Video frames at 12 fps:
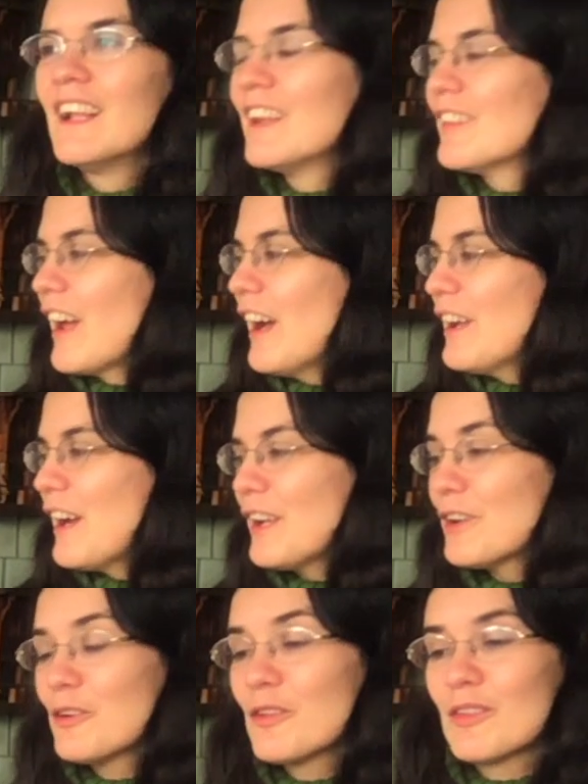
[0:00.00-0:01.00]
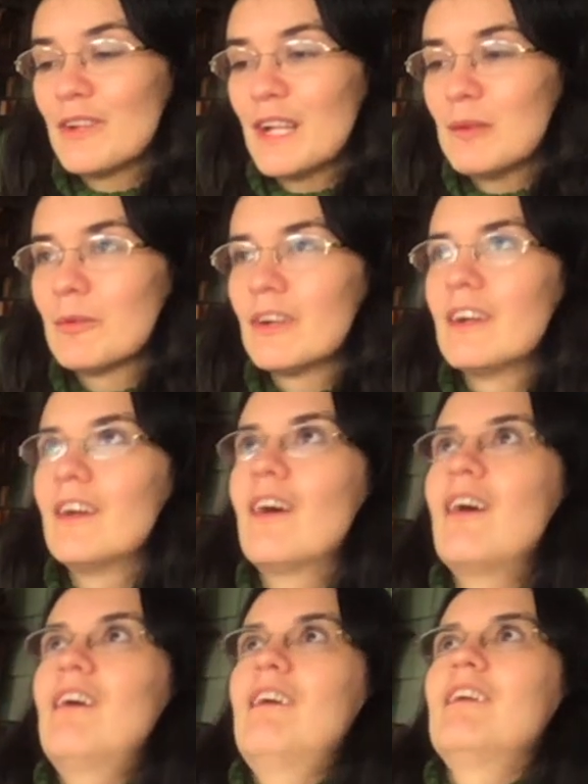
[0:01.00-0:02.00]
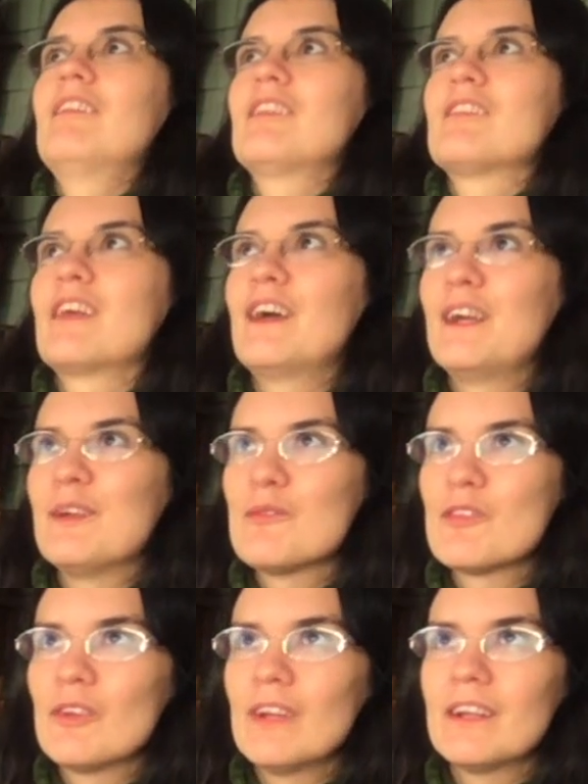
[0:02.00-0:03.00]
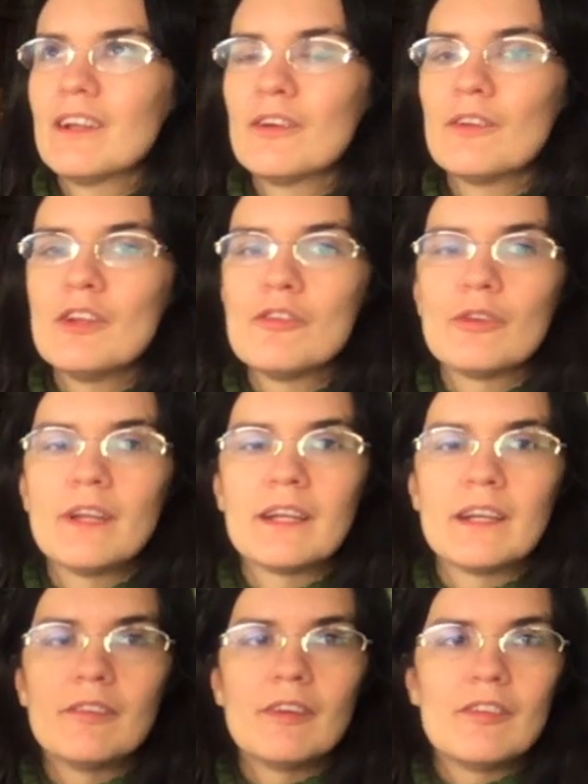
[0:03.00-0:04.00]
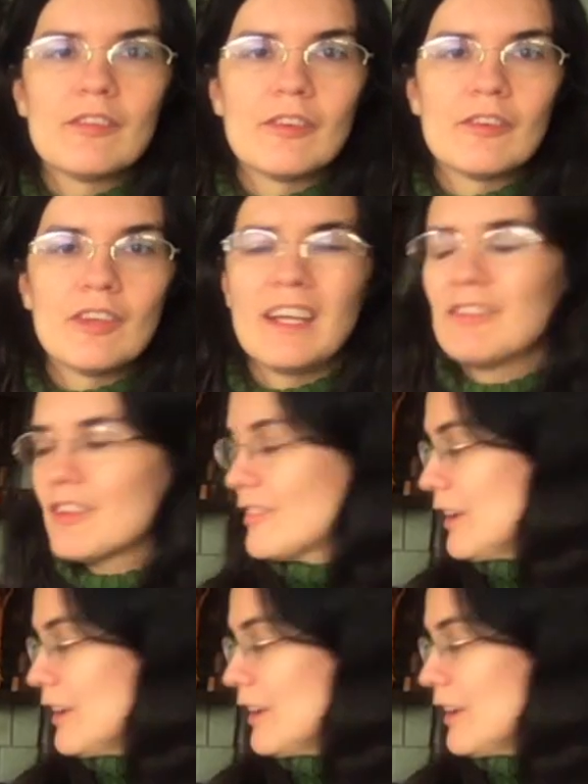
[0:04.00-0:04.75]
I go to the library all the time. So like not only do I research, I have a ton